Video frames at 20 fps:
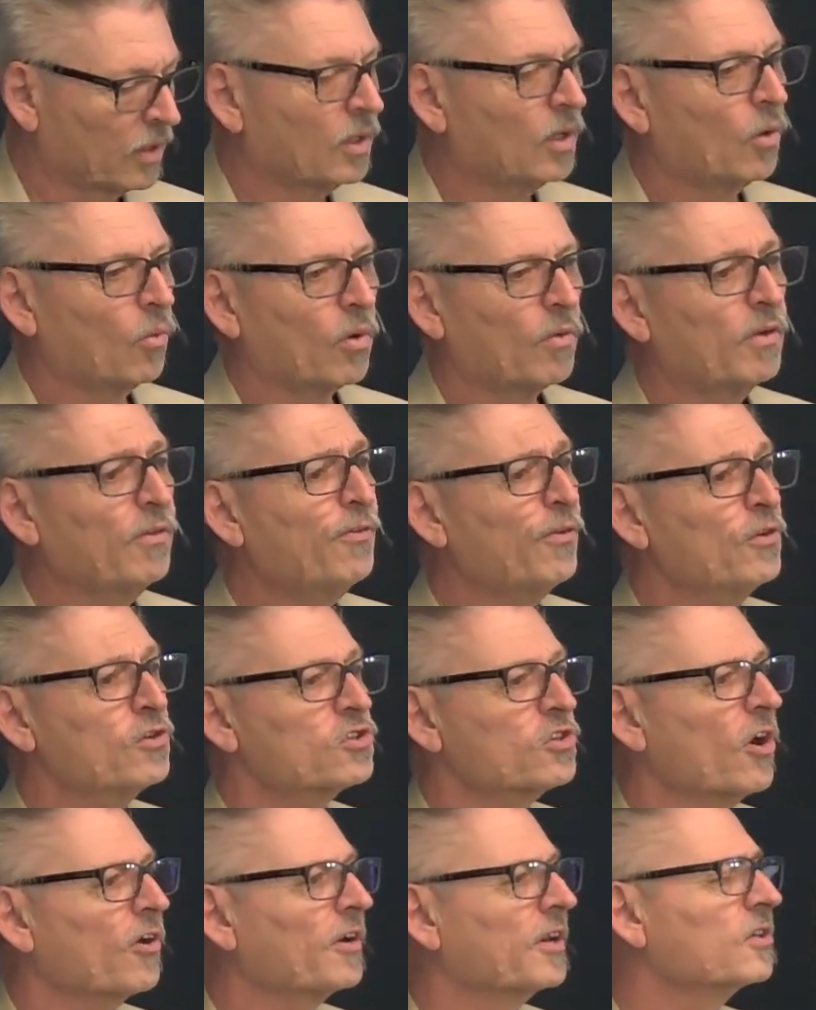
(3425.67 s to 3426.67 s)
When we first
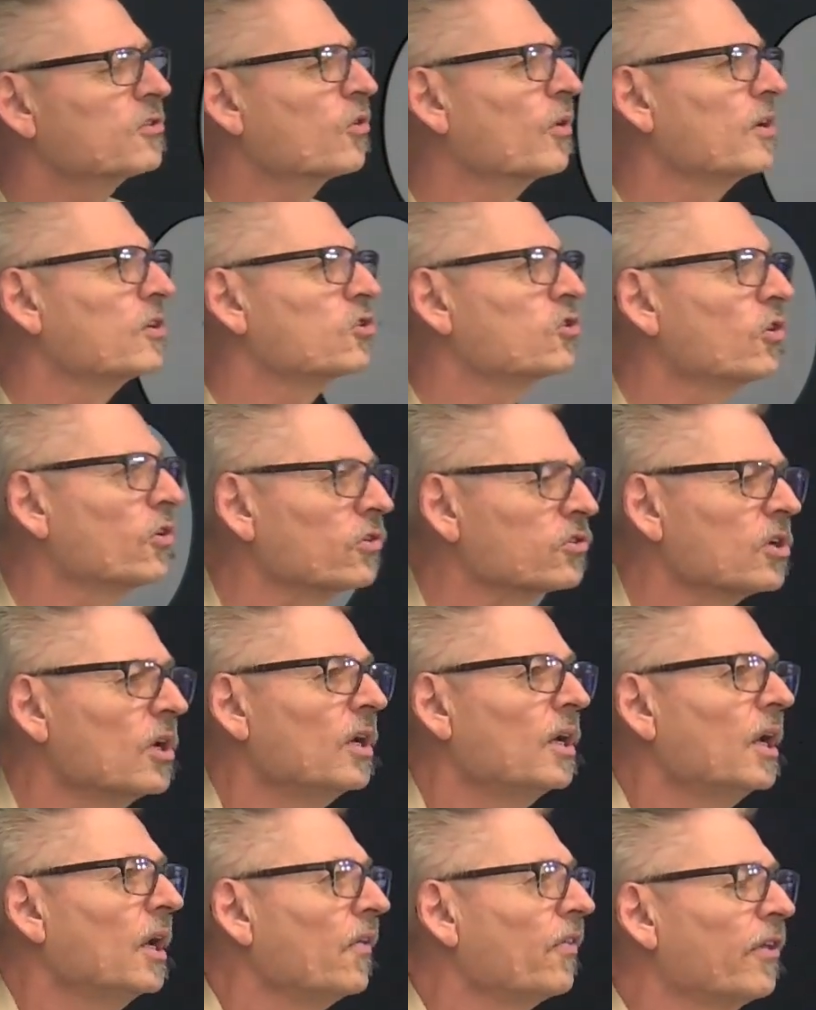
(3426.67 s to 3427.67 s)
started His Grace Church,
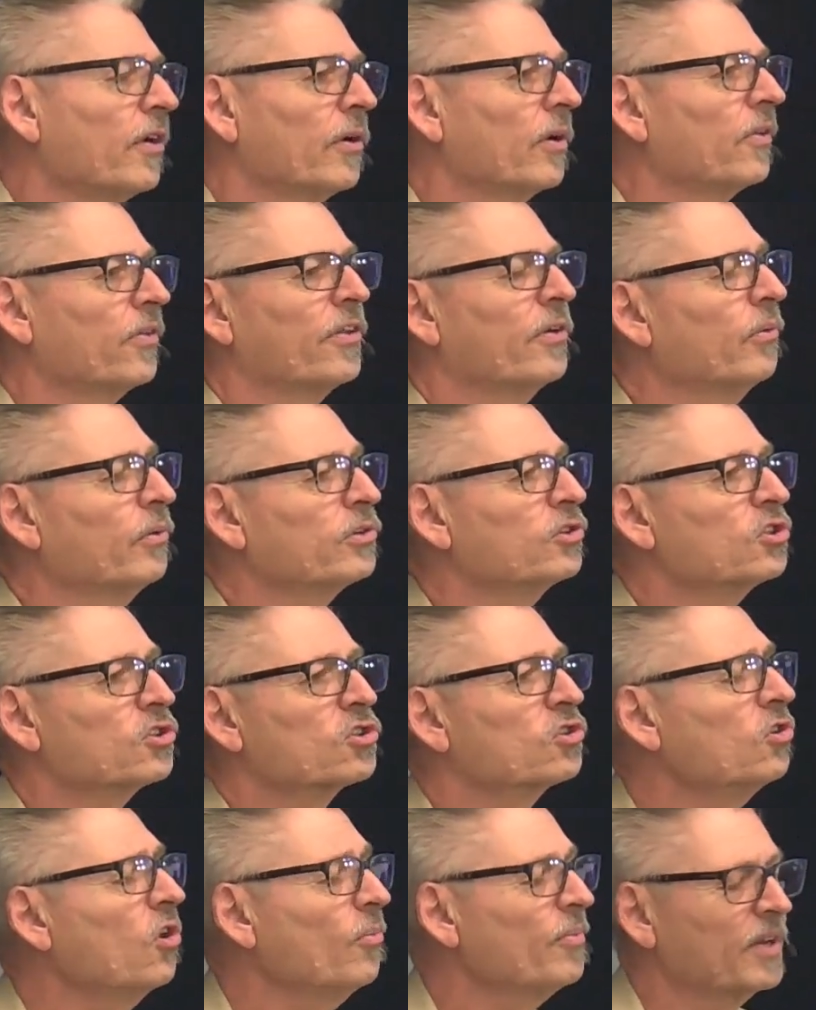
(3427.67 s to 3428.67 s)
there were just
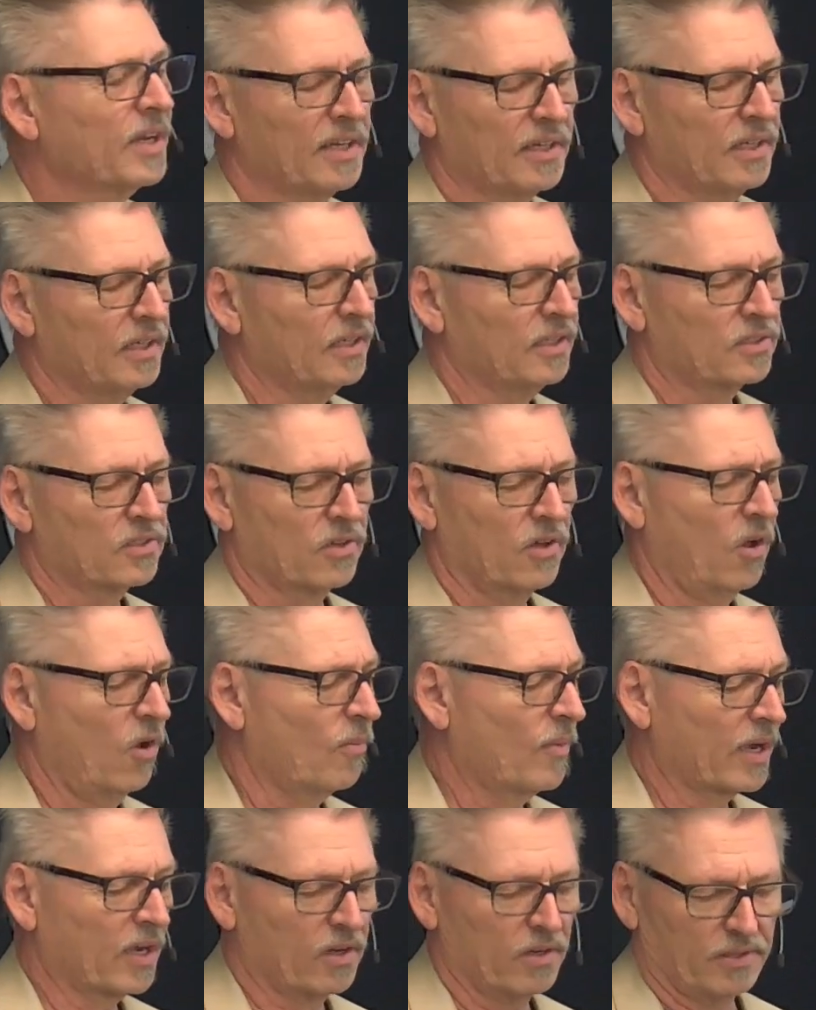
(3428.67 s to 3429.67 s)
so many needs. Oh
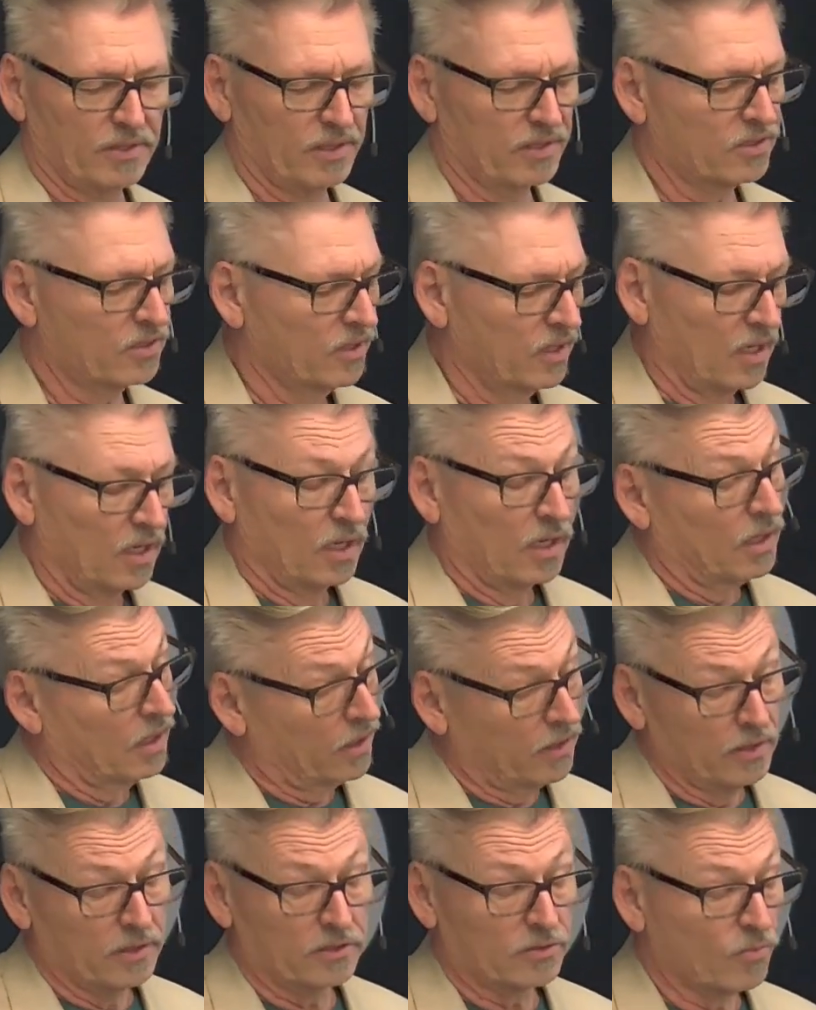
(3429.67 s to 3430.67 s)
my goodness,
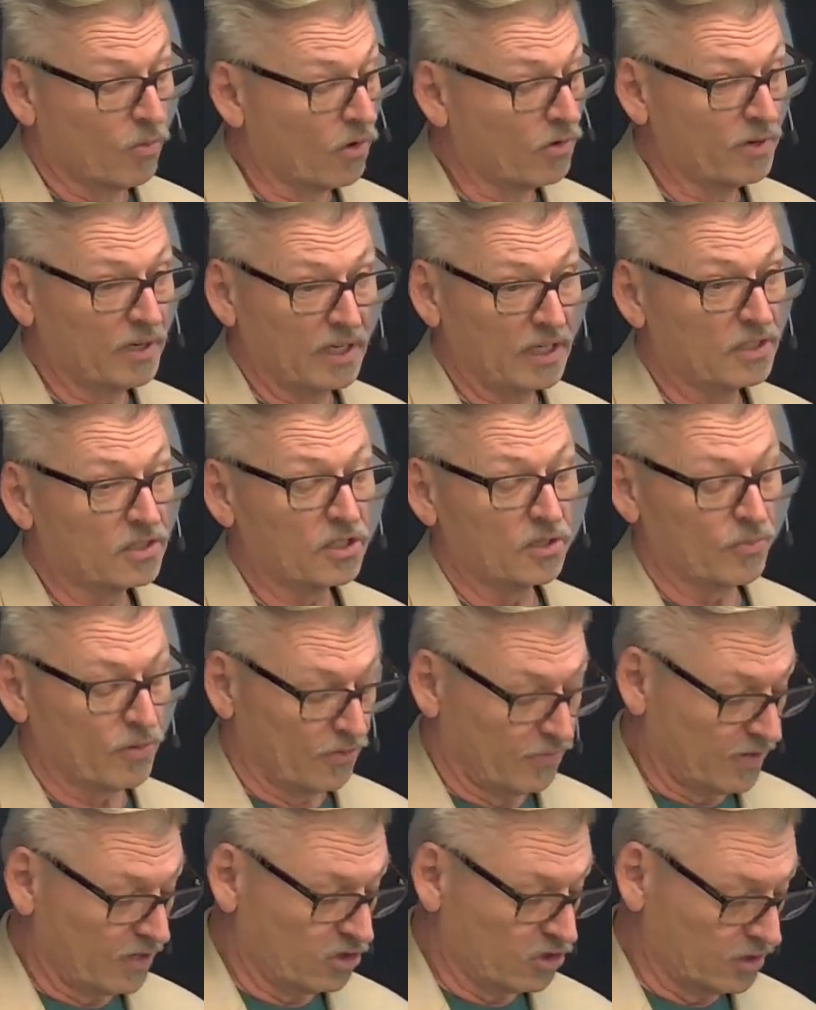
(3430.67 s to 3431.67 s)
there was more needs than
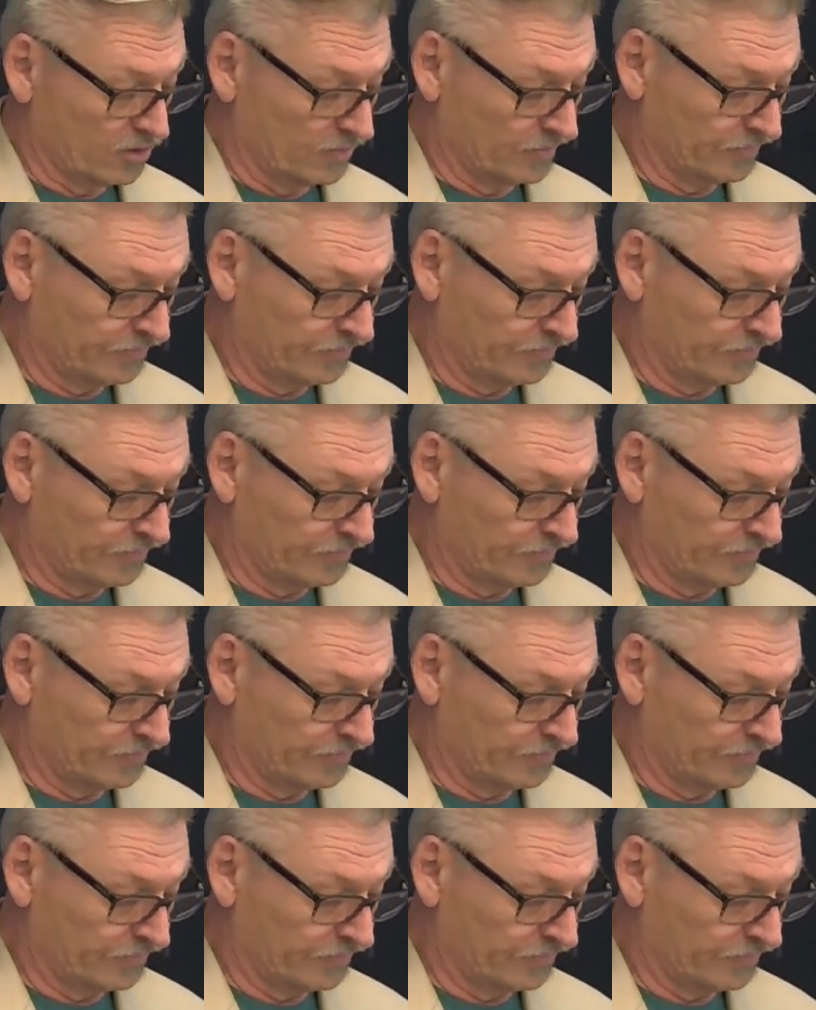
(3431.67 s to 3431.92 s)
provision.